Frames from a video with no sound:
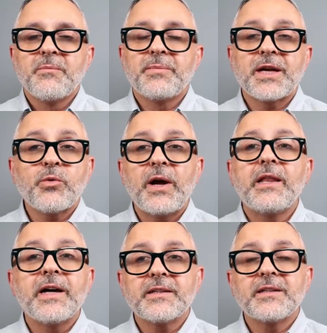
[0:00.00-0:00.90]
But I quite
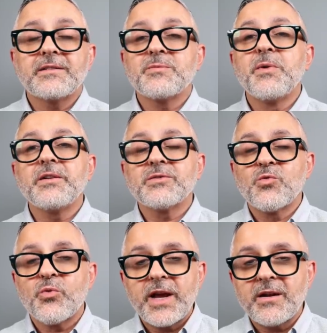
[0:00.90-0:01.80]
like that. It smells
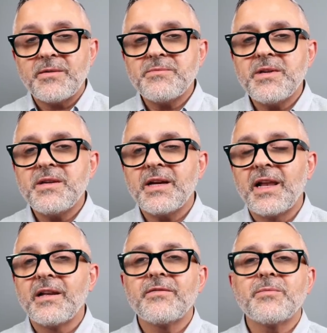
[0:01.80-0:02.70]
great on me. I
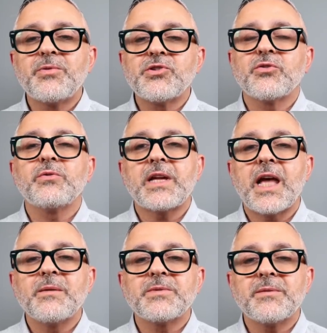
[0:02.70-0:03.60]
love the patchouli
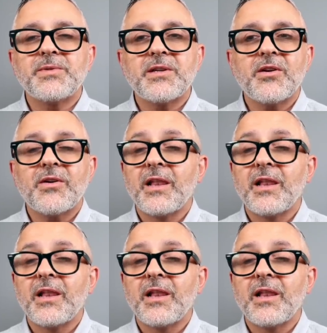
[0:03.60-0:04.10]
amped up in here.